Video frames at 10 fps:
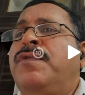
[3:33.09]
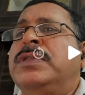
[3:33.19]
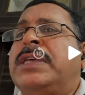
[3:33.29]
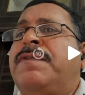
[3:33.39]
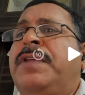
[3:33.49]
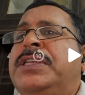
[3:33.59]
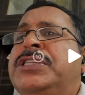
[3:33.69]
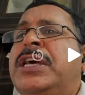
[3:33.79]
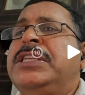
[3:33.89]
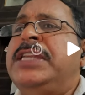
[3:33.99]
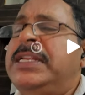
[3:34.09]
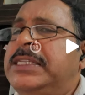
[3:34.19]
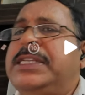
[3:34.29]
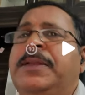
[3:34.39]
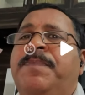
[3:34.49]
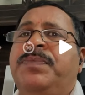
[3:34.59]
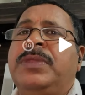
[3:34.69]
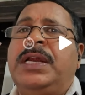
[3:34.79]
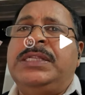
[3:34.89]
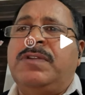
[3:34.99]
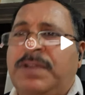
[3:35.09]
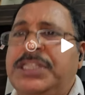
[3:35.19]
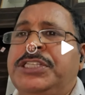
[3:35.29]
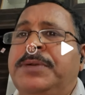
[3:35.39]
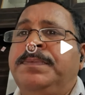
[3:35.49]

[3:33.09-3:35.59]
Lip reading: surface charge density? That is the question.